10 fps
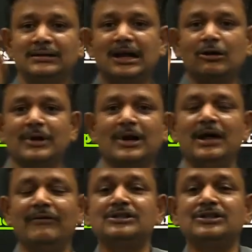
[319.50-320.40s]
there will be
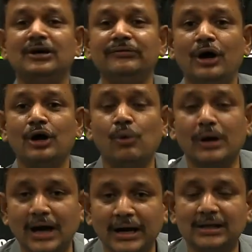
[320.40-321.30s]
relevance of
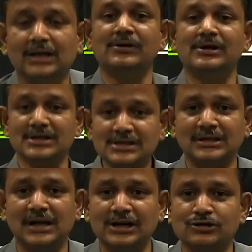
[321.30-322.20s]
quadratic equations
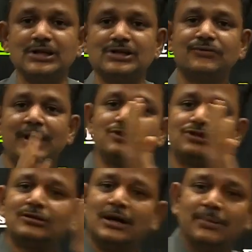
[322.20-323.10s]
in that. So it is wise
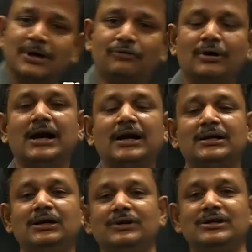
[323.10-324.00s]
to complete quadratic
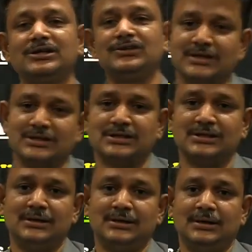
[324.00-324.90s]
equations first.
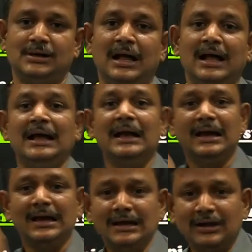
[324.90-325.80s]

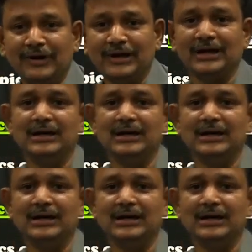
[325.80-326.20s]
In different